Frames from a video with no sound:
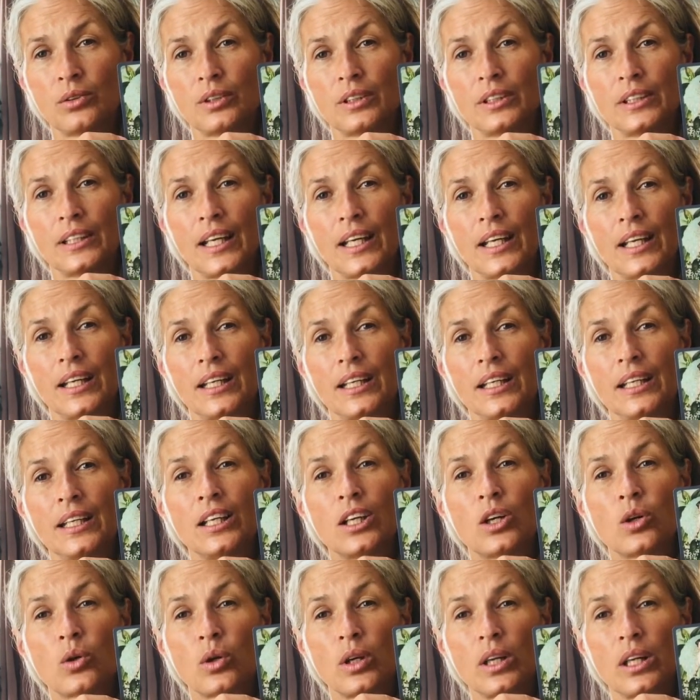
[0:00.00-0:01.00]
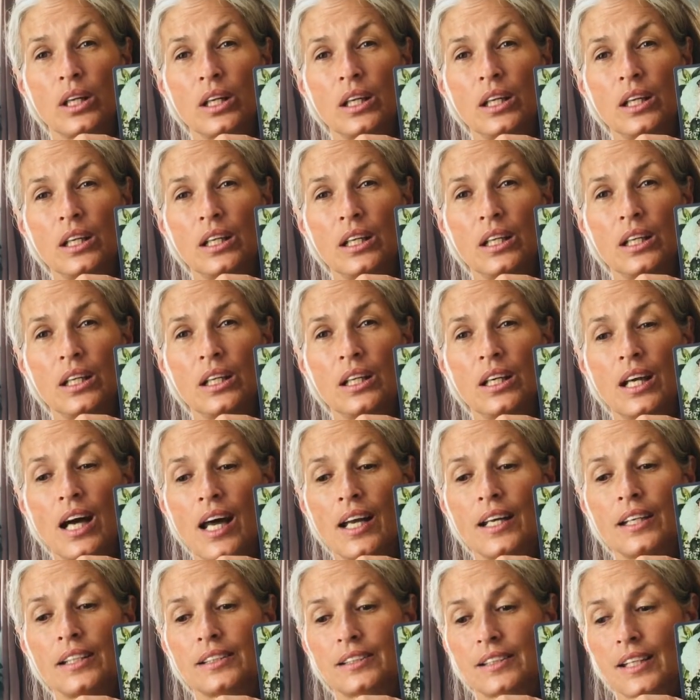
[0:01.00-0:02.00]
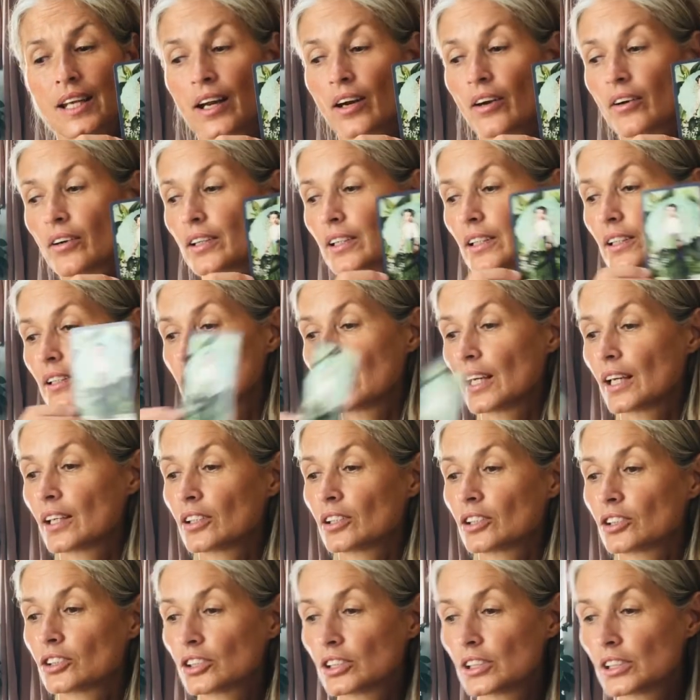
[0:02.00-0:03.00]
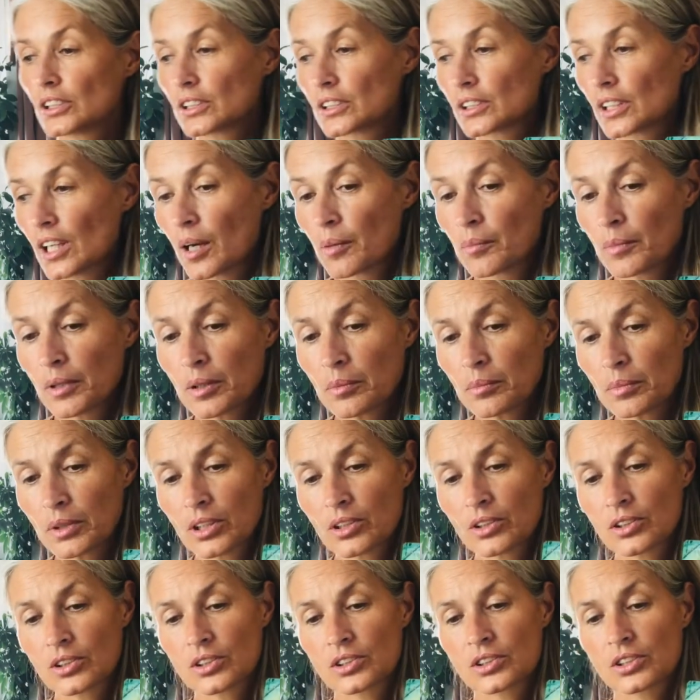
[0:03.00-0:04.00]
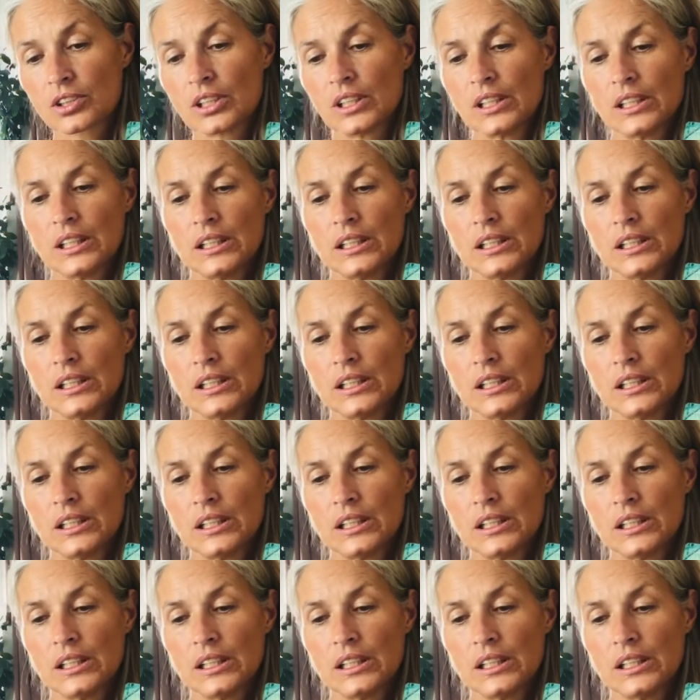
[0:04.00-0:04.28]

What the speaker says: An egalitarian energy is coming because